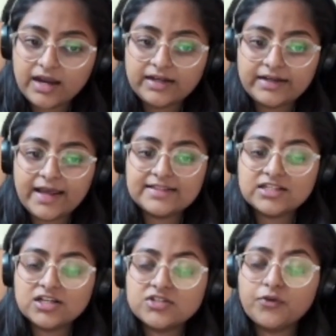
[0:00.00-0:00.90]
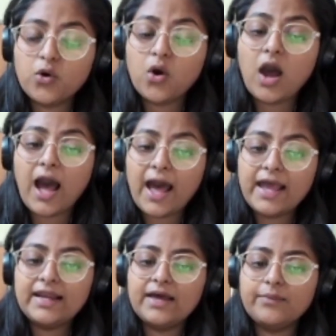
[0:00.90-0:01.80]
TensorFlow
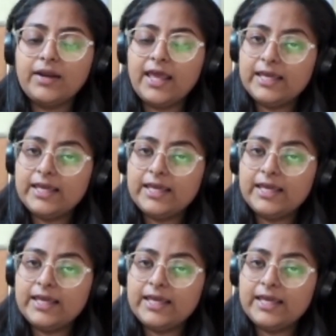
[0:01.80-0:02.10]
high-level